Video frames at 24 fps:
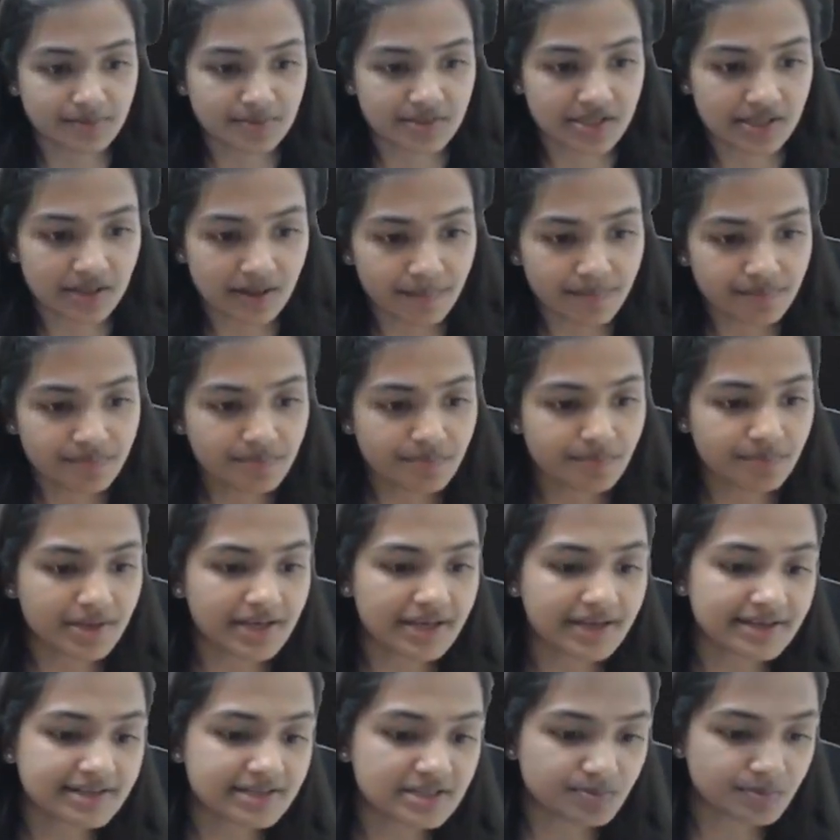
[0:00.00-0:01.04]
now,
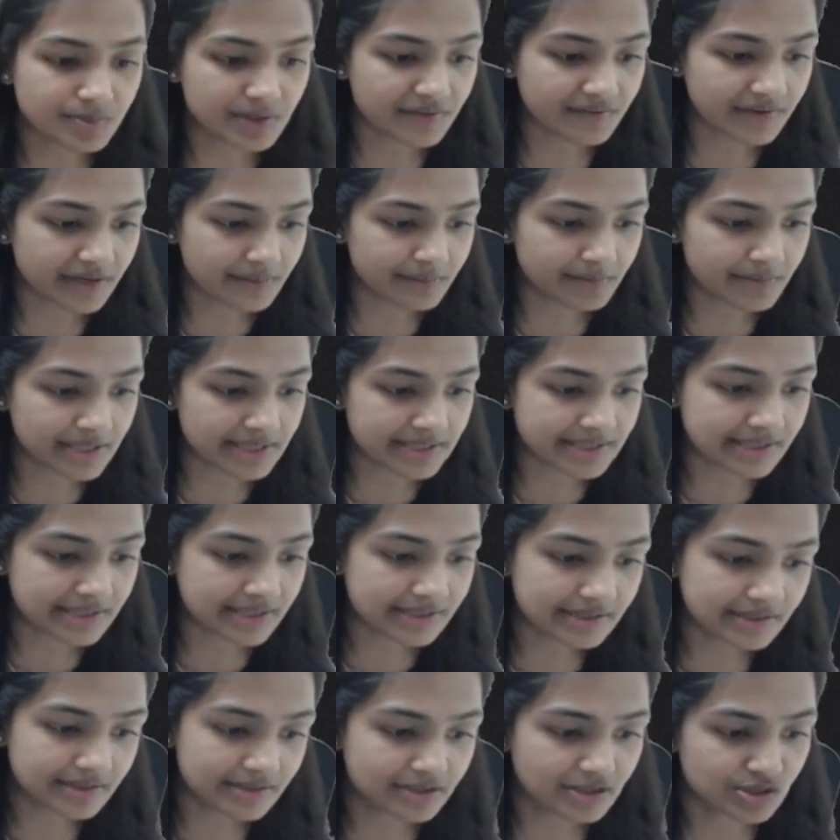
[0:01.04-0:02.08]
px, py,
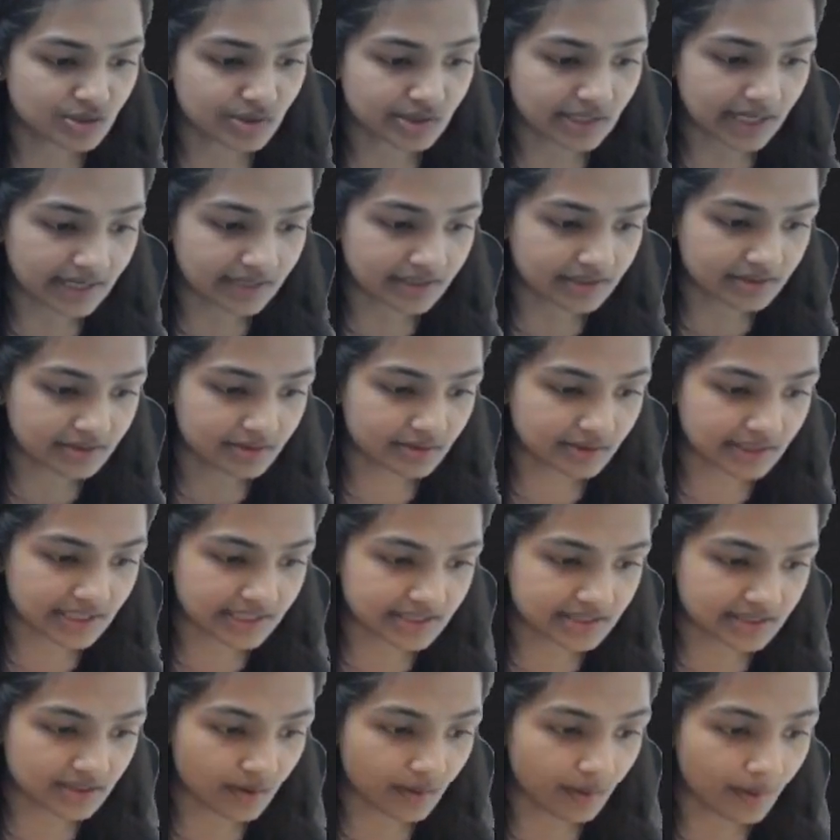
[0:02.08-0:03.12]
pz. So
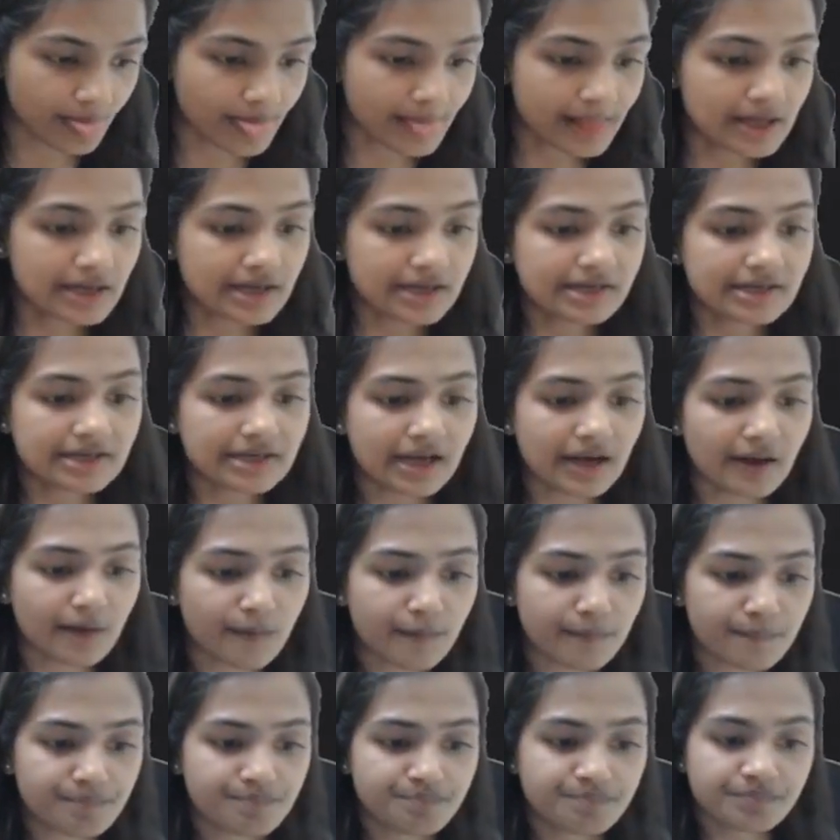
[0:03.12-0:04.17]
that's how.
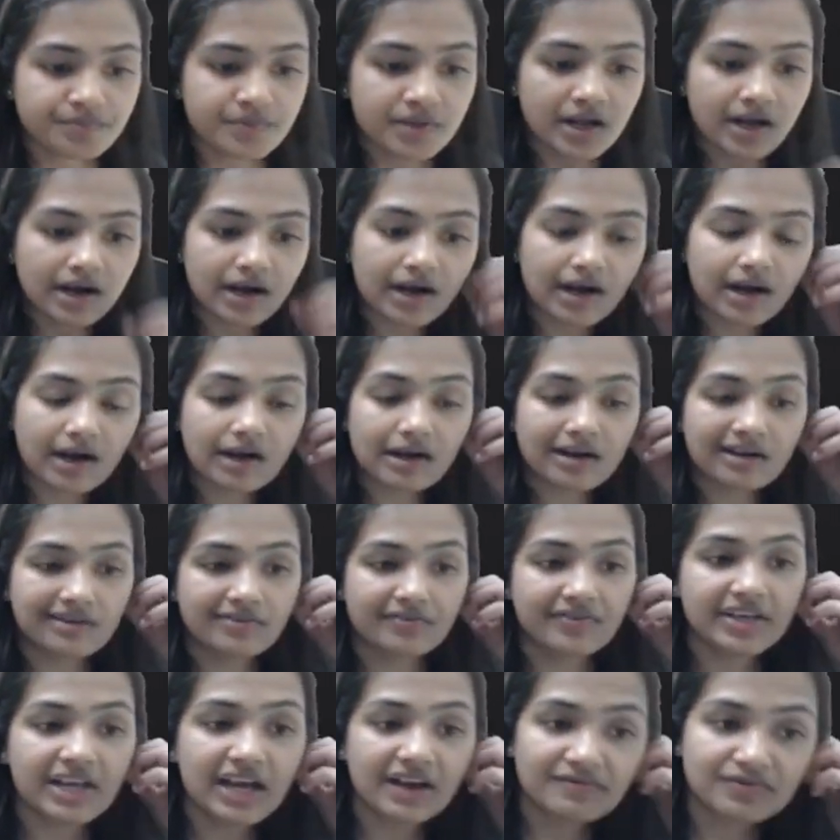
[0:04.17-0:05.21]
Now
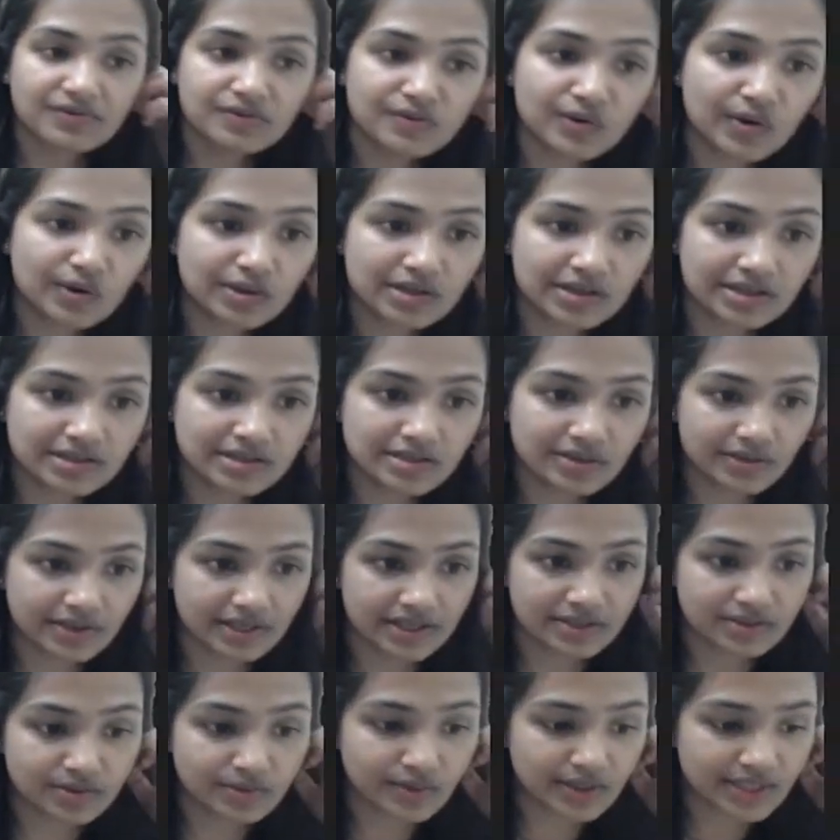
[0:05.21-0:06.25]
we have to focus.
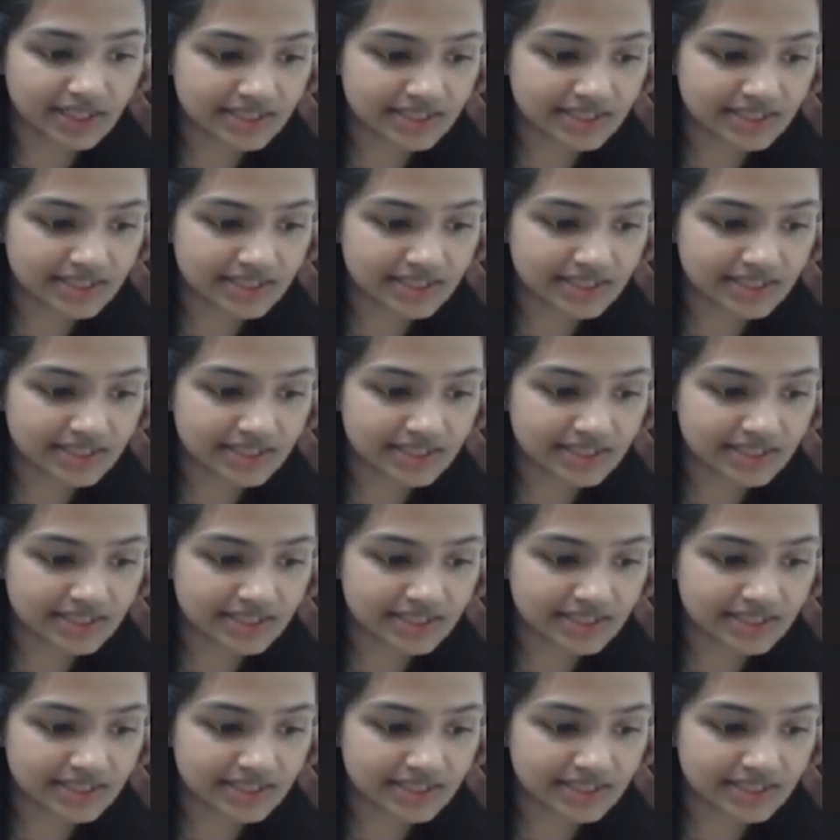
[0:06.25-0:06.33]
Okay, so what is